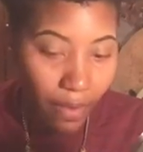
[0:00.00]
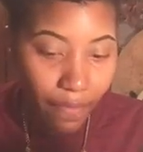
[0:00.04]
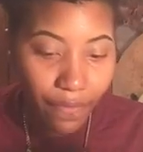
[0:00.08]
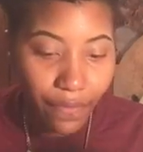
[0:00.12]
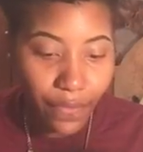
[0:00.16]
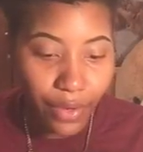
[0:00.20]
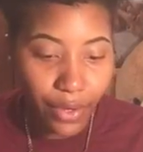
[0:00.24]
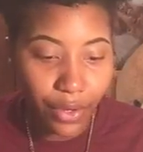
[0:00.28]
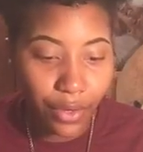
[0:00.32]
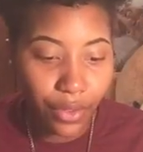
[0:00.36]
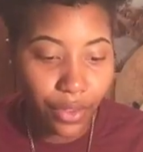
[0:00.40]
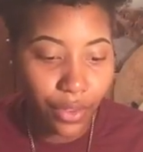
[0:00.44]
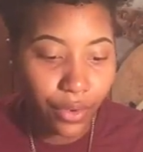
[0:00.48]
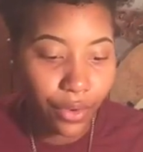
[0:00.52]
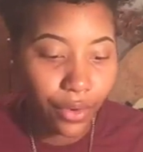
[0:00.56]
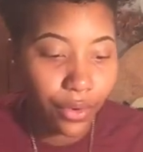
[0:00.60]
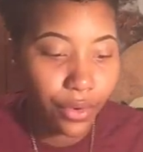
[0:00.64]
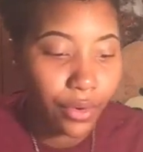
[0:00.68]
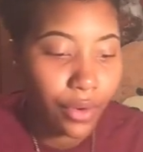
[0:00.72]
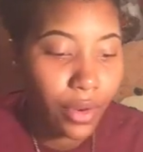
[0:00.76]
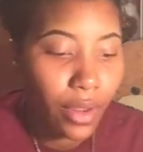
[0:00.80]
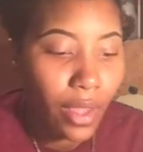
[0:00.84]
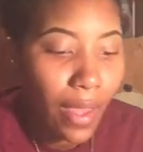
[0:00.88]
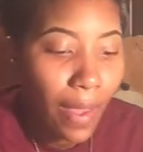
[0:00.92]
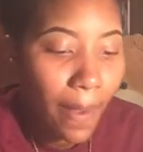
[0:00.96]
further
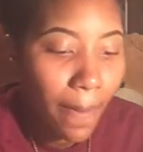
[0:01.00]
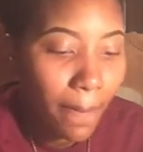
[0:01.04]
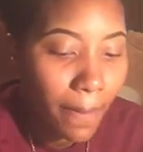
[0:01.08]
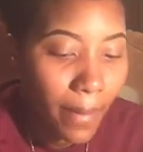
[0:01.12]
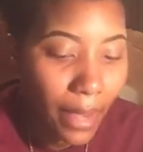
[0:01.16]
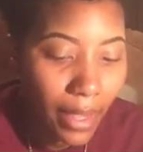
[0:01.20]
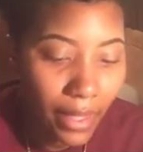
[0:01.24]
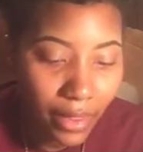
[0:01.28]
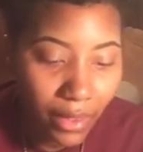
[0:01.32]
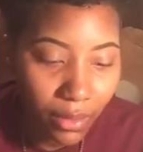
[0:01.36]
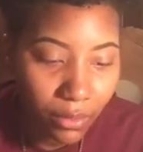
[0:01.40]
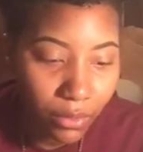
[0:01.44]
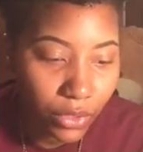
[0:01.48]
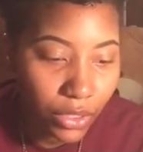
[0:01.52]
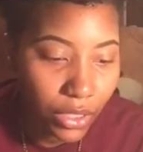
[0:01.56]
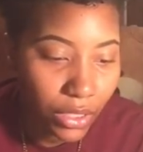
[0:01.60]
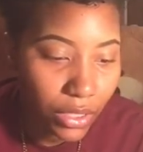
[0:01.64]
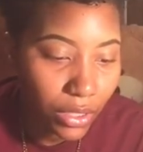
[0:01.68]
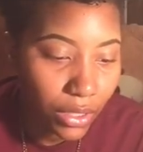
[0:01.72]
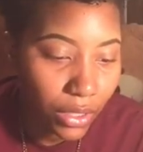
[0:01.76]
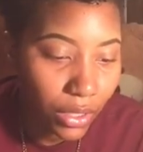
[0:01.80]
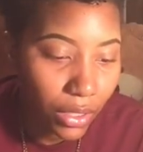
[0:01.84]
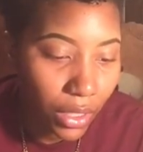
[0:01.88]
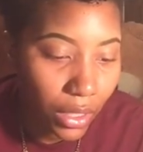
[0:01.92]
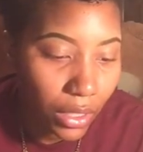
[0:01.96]
make them just
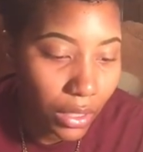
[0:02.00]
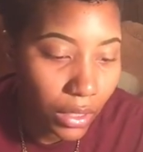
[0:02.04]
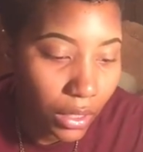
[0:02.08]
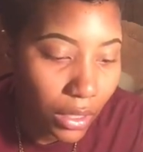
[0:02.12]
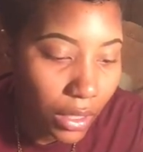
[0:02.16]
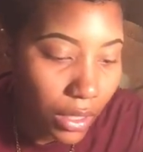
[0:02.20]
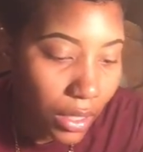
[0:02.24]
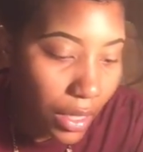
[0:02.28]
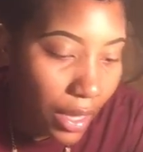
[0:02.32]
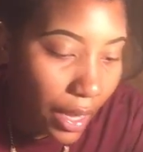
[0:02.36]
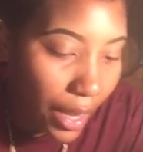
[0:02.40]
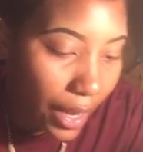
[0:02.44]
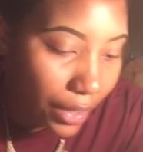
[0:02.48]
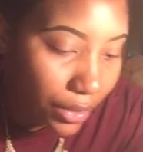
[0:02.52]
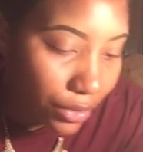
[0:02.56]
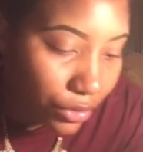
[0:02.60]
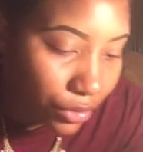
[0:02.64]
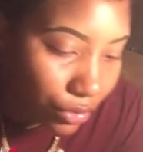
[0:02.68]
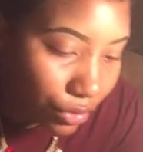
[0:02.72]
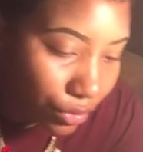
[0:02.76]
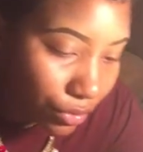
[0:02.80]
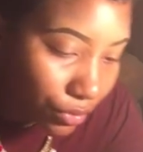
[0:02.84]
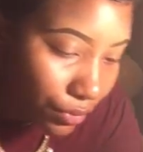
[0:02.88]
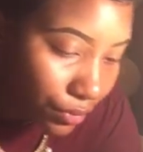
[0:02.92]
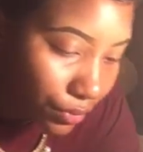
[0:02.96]
look a little
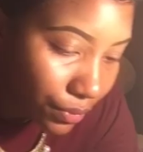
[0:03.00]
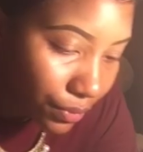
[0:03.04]
natural.